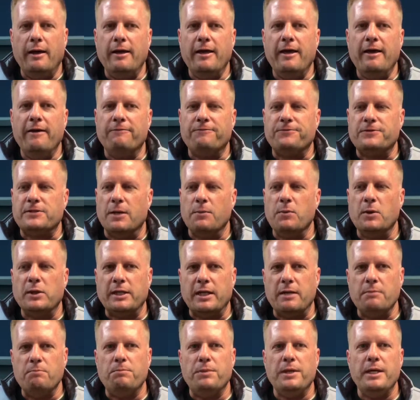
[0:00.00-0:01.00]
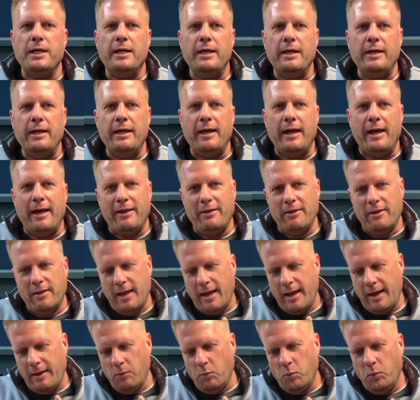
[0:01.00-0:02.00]
If someone can be
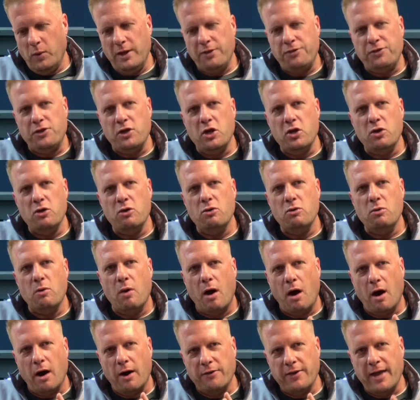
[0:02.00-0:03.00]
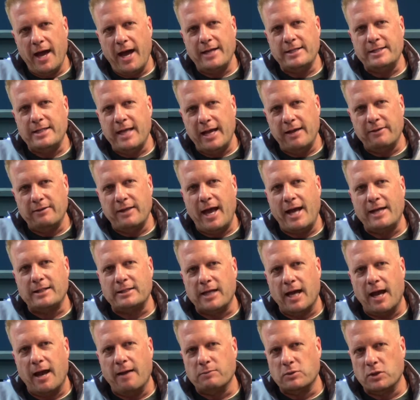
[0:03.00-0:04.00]
with you on that day at that
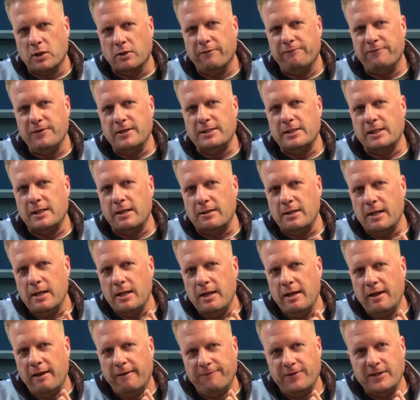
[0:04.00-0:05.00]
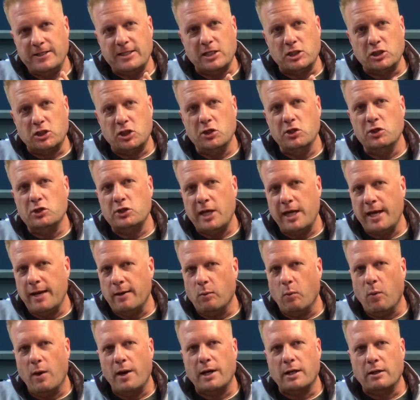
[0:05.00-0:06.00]
time, so if it's a Tuesday at
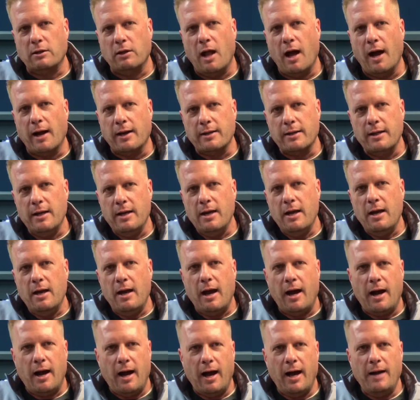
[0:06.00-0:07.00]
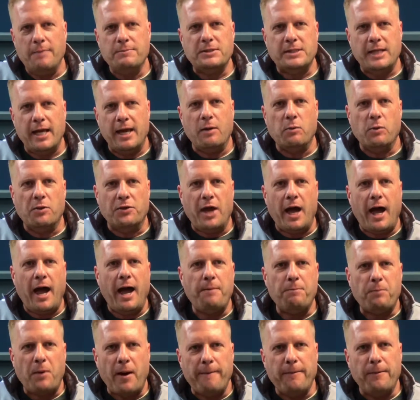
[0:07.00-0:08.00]
1 o'clock, I'm saying with high
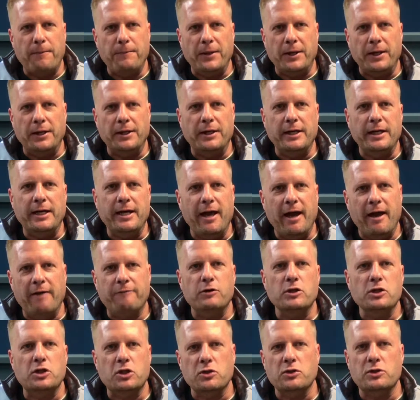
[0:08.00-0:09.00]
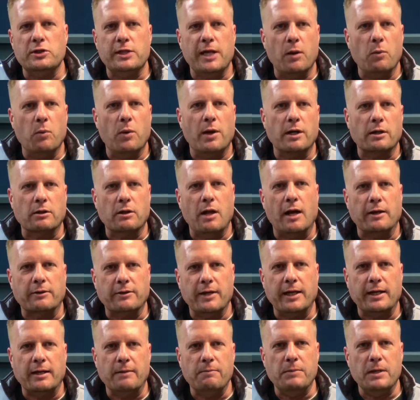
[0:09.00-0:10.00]
probability every Tuesday at 1 o'clock
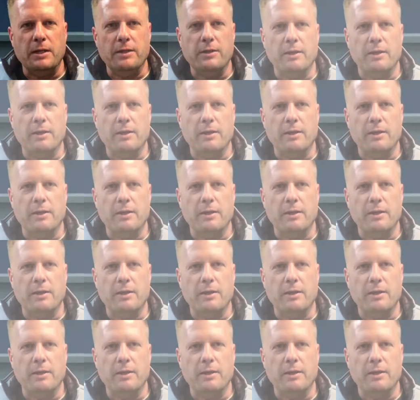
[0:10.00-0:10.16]
they can be